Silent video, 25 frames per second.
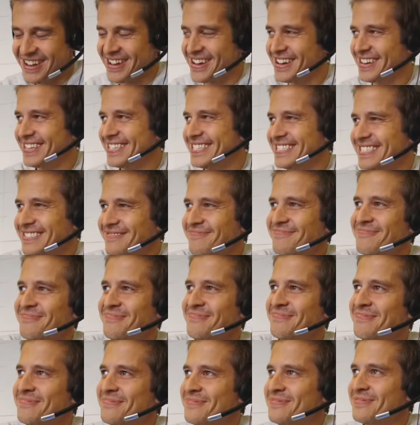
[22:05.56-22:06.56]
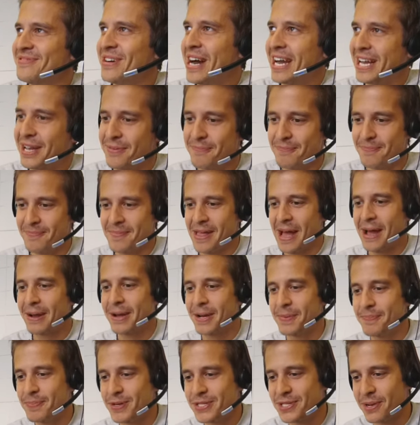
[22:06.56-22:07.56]
um, well, I can I
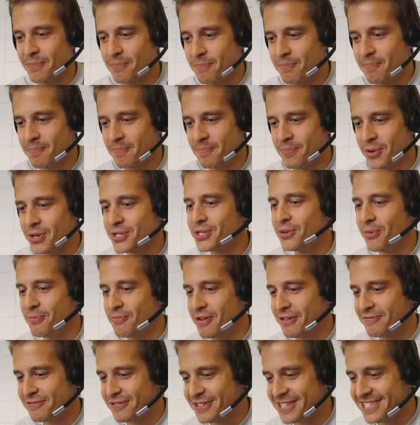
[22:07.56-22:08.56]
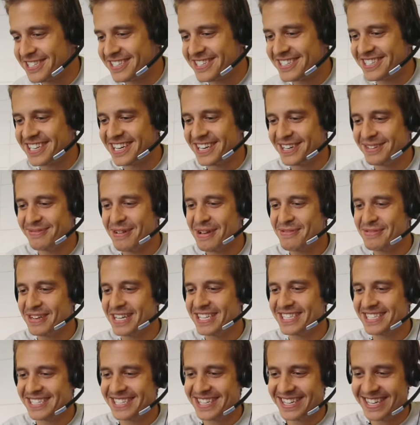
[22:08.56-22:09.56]
can put some personal preferences here. Maybe
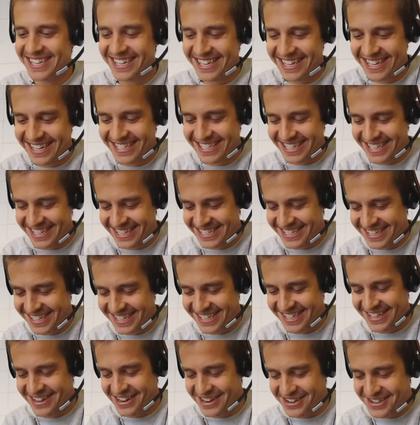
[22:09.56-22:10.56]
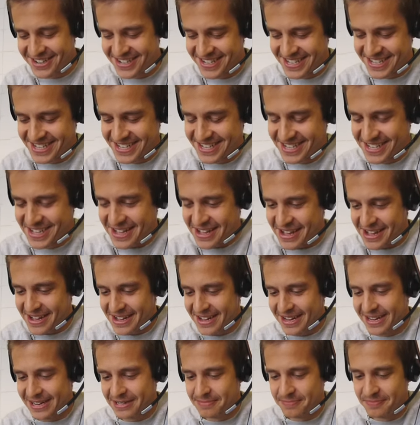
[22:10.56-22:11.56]
that's uh, sure, that's easiest.
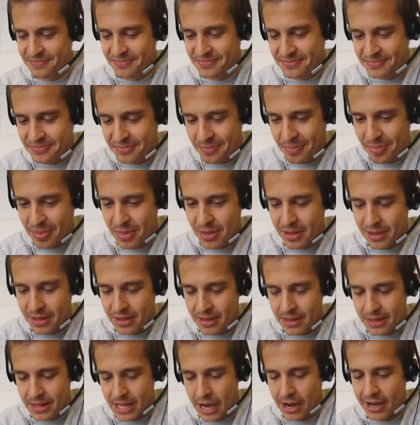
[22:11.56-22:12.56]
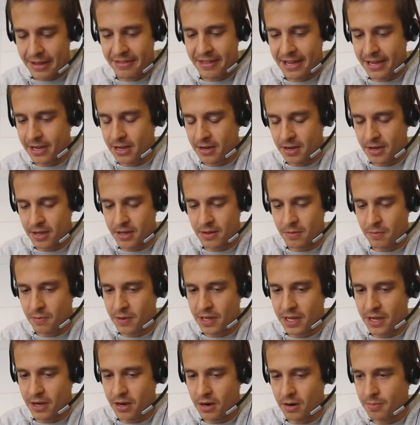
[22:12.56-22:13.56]
um, now I think
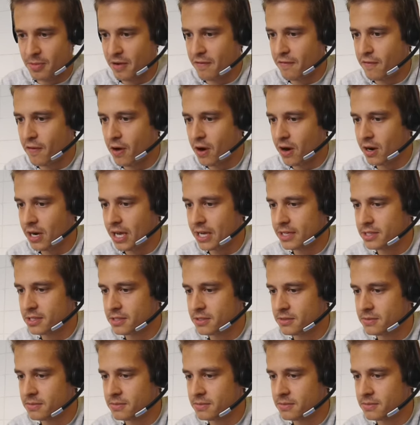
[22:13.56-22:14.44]
we are by far like